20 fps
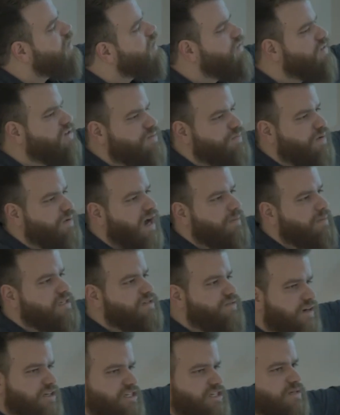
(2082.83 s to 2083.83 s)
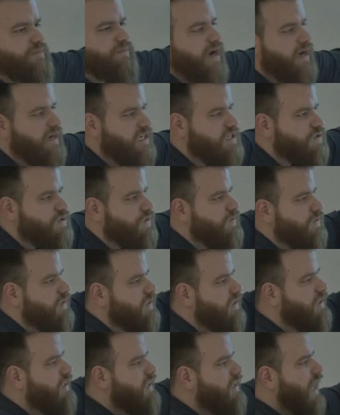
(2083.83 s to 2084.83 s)
of those promise function bodies, we
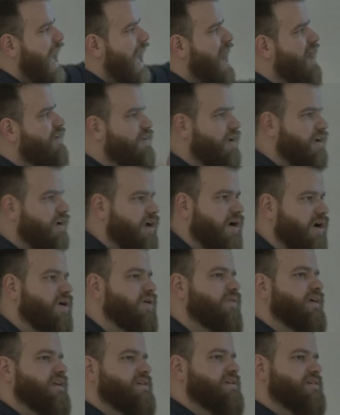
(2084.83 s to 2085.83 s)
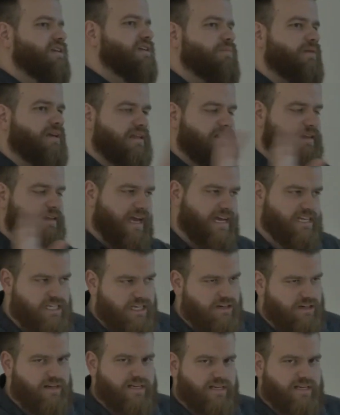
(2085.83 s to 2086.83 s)
would have our code that is going to be the asynchronous